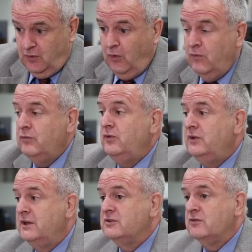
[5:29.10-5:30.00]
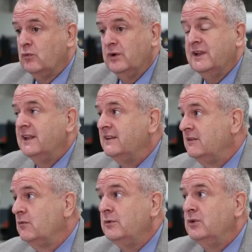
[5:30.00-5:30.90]
over the years of working on
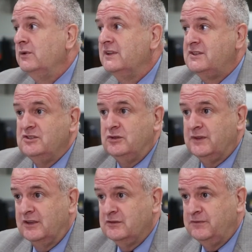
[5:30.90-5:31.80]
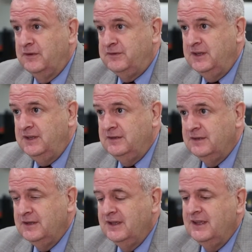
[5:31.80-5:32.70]
this, and we're doing this since 2015,
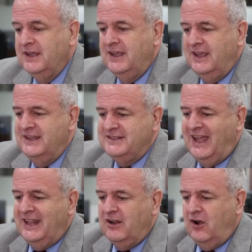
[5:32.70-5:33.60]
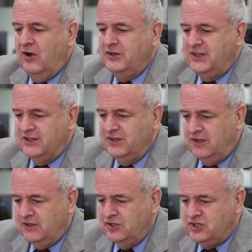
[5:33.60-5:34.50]
is that our
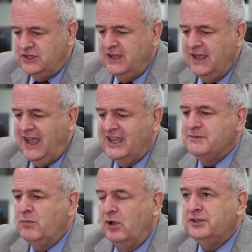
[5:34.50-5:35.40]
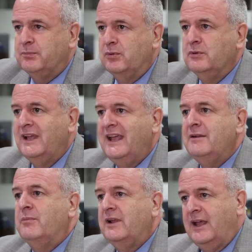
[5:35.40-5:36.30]
technology has multiple
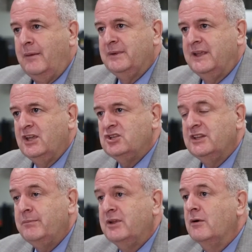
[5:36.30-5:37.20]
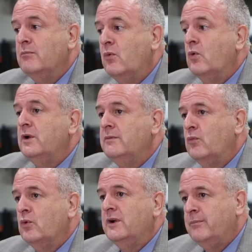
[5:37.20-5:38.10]
end applications that become more and
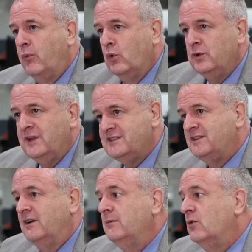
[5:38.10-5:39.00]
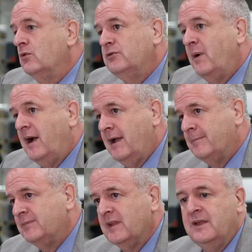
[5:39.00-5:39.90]
more important as time goes by.
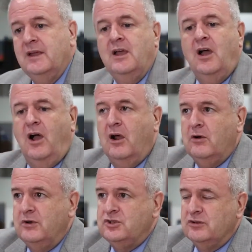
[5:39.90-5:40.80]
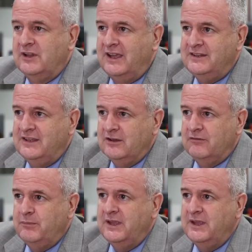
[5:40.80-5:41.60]
Our original idea of